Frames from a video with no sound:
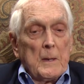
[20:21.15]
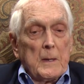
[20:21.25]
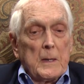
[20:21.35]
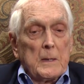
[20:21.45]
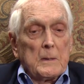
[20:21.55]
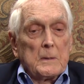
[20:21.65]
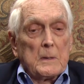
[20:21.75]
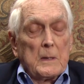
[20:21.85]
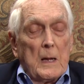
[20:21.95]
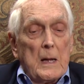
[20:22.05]
And
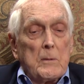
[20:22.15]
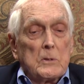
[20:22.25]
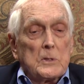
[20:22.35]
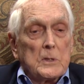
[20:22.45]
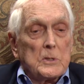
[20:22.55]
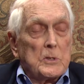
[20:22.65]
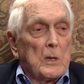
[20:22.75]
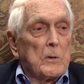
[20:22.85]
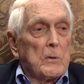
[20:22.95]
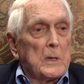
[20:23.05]
I was
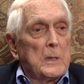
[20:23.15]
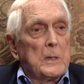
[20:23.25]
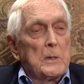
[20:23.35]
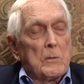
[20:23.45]
accelerated